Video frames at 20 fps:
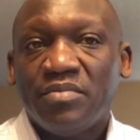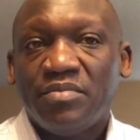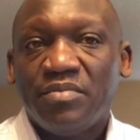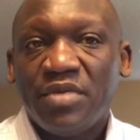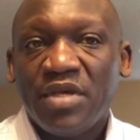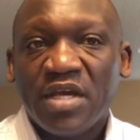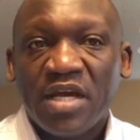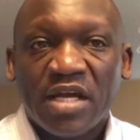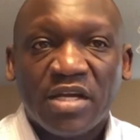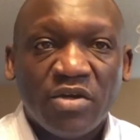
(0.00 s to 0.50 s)

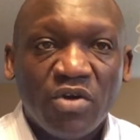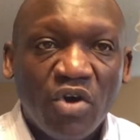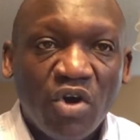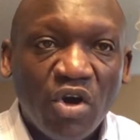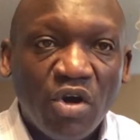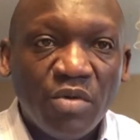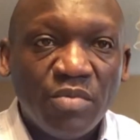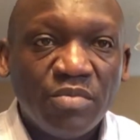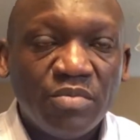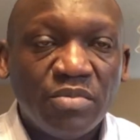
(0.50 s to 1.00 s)
being at
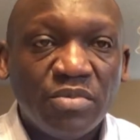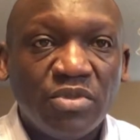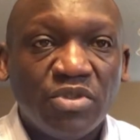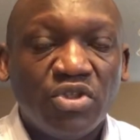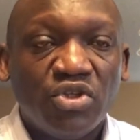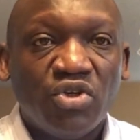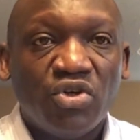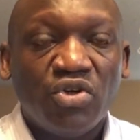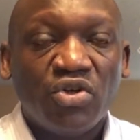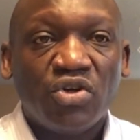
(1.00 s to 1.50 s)
home,
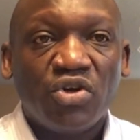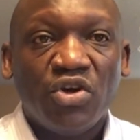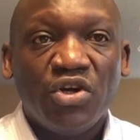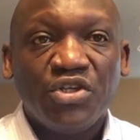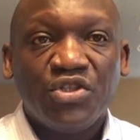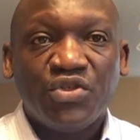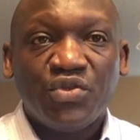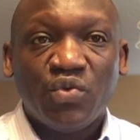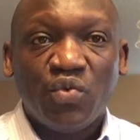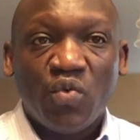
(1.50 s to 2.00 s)
no
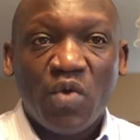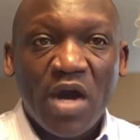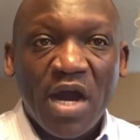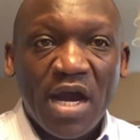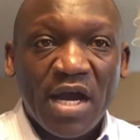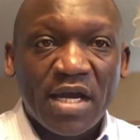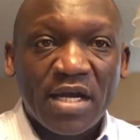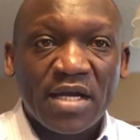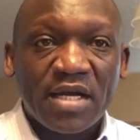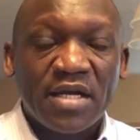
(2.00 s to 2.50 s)
going to
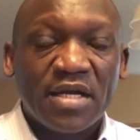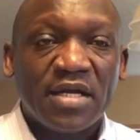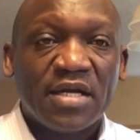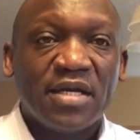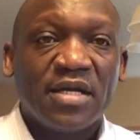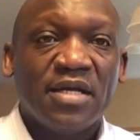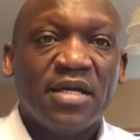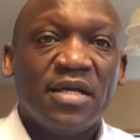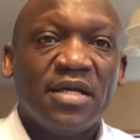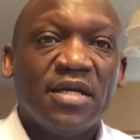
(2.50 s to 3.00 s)
work.
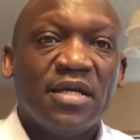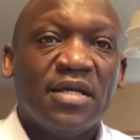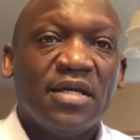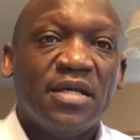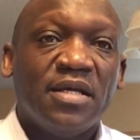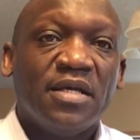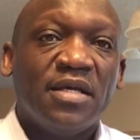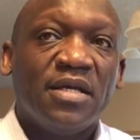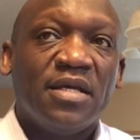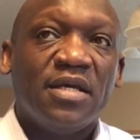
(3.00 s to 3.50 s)

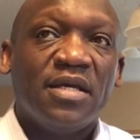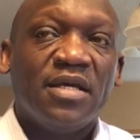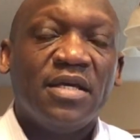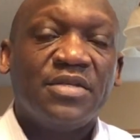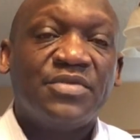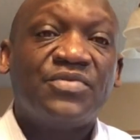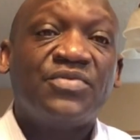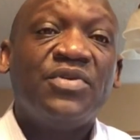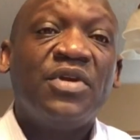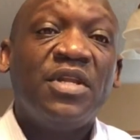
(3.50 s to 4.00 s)

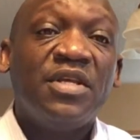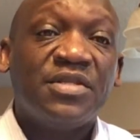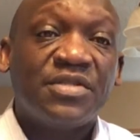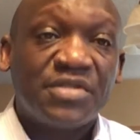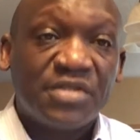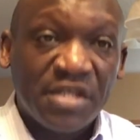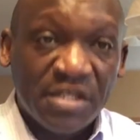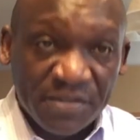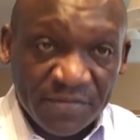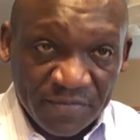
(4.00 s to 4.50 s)
It's really
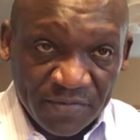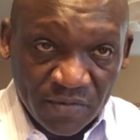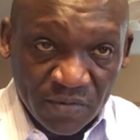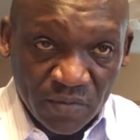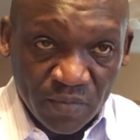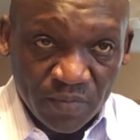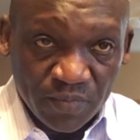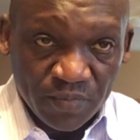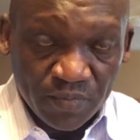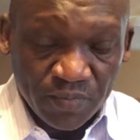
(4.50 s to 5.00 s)
stressful.